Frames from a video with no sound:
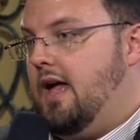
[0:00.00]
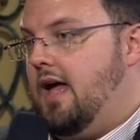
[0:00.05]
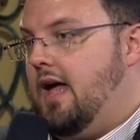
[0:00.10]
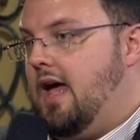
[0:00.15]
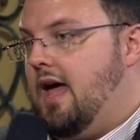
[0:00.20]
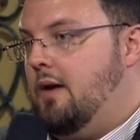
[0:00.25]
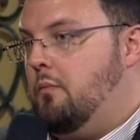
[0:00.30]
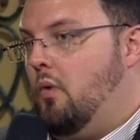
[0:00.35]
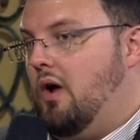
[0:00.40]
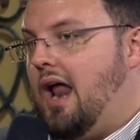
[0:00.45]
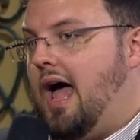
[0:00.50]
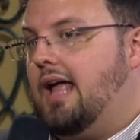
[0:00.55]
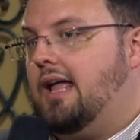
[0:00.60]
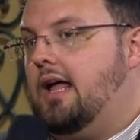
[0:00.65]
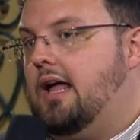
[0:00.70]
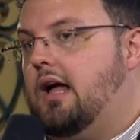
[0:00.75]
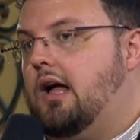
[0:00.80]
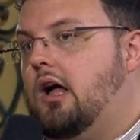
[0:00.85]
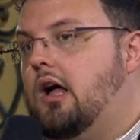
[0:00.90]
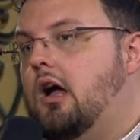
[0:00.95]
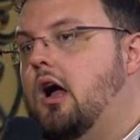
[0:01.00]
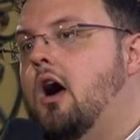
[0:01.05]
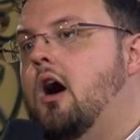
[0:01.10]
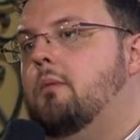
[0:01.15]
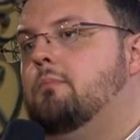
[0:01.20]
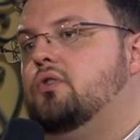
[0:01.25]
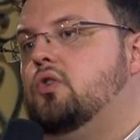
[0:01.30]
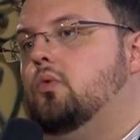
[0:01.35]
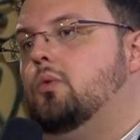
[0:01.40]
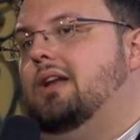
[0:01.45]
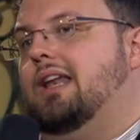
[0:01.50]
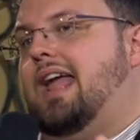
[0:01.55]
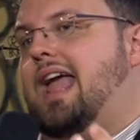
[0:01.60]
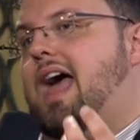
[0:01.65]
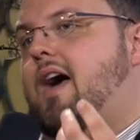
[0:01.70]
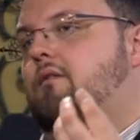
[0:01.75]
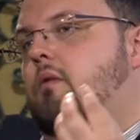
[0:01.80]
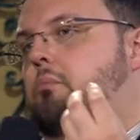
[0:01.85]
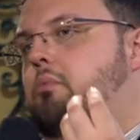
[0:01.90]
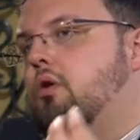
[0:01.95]
And when I come to really
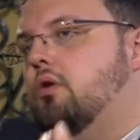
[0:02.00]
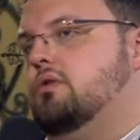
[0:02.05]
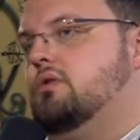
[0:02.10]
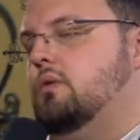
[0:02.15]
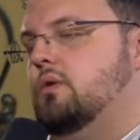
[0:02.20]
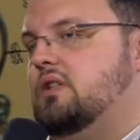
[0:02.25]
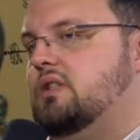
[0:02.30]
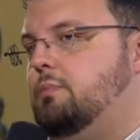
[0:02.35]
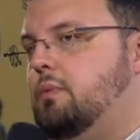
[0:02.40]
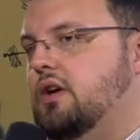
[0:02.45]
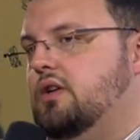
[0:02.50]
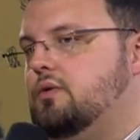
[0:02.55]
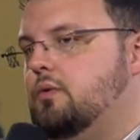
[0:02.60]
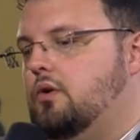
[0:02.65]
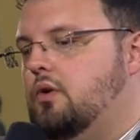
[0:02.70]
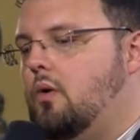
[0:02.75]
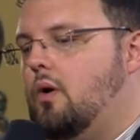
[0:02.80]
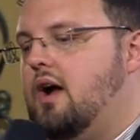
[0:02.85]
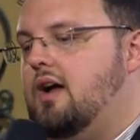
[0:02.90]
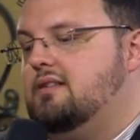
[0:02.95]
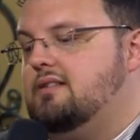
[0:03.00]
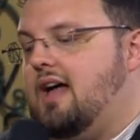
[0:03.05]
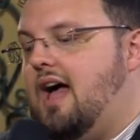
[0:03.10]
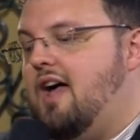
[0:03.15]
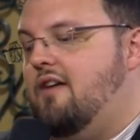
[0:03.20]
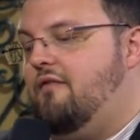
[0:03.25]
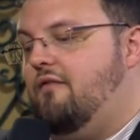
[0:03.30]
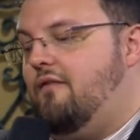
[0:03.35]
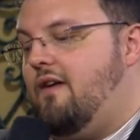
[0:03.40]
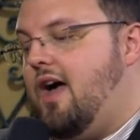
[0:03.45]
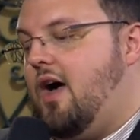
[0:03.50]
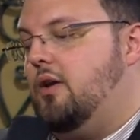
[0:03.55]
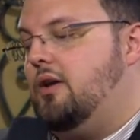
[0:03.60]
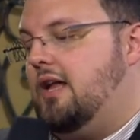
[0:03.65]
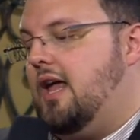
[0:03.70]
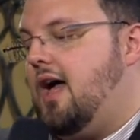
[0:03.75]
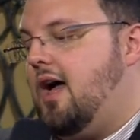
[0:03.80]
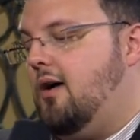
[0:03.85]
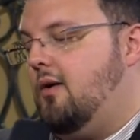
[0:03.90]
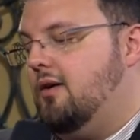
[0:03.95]
have a personal experience with Christ, I found
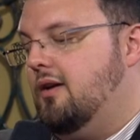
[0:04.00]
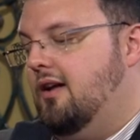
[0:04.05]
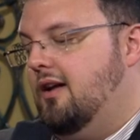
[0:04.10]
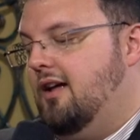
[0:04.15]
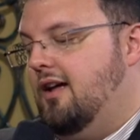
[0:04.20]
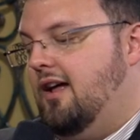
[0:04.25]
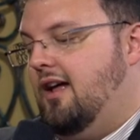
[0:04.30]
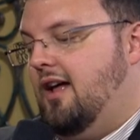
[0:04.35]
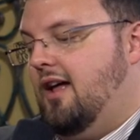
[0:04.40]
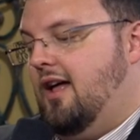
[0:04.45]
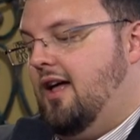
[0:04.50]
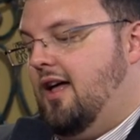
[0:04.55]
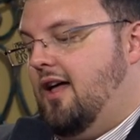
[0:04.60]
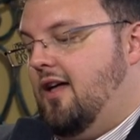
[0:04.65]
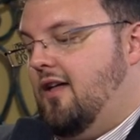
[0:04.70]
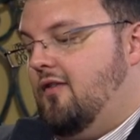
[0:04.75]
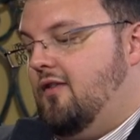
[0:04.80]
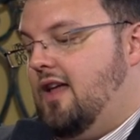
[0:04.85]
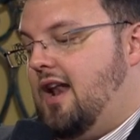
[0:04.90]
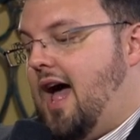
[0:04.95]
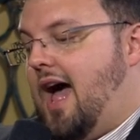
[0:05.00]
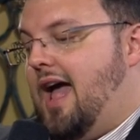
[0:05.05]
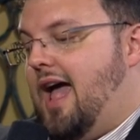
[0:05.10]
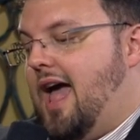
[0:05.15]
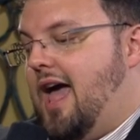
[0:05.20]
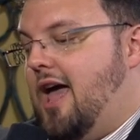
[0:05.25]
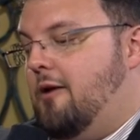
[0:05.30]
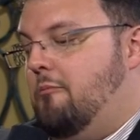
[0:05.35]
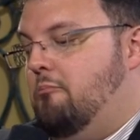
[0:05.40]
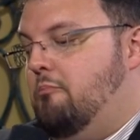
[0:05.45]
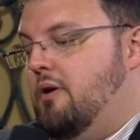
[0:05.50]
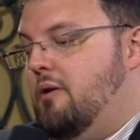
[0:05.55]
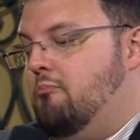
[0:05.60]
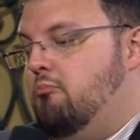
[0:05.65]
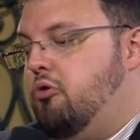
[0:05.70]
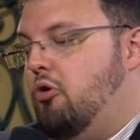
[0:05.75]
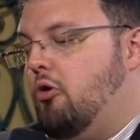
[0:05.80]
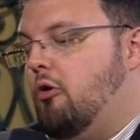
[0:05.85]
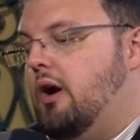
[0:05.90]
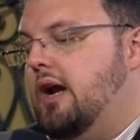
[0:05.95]
out that I had been
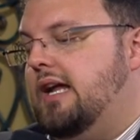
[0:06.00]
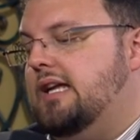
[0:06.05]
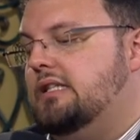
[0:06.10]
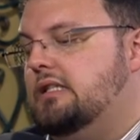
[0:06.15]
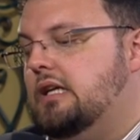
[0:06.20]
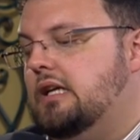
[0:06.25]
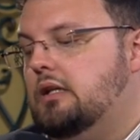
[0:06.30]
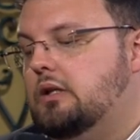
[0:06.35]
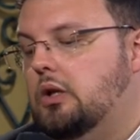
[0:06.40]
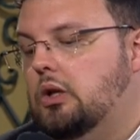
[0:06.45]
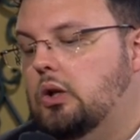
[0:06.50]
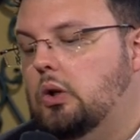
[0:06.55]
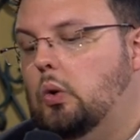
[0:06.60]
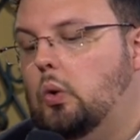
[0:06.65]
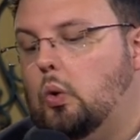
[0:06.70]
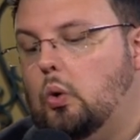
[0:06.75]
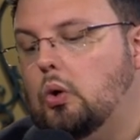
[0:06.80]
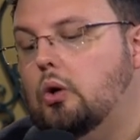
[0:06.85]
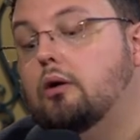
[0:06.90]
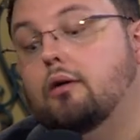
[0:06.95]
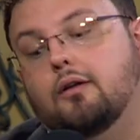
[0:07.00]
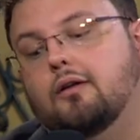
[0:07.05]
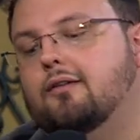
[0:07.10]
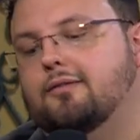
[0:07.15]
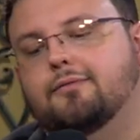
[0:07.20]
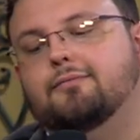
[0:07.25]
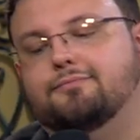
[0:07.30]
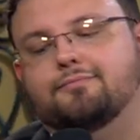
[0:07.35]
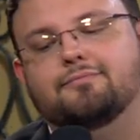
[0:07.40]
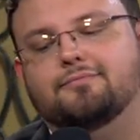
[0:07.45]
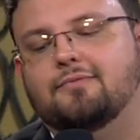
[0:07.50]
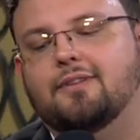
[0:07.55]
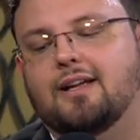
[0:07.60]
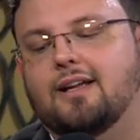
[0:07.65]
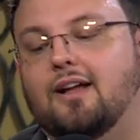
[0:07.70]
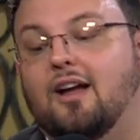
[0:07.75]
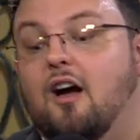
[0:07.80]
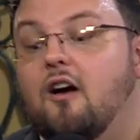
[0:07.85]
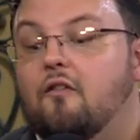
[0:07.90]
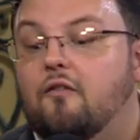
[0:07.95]
praising the Lord mm-hmm.